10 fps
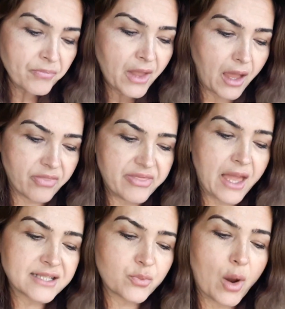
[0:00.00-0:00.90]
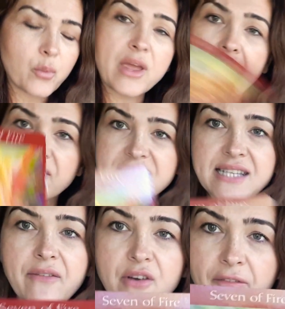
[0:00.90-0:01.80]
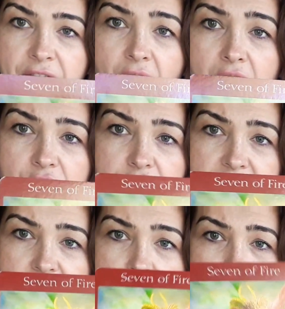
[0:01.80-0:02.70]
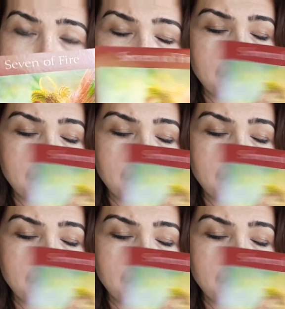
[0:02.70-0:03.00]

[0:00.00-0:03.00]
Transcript: And that's why we have the 7 on fire here.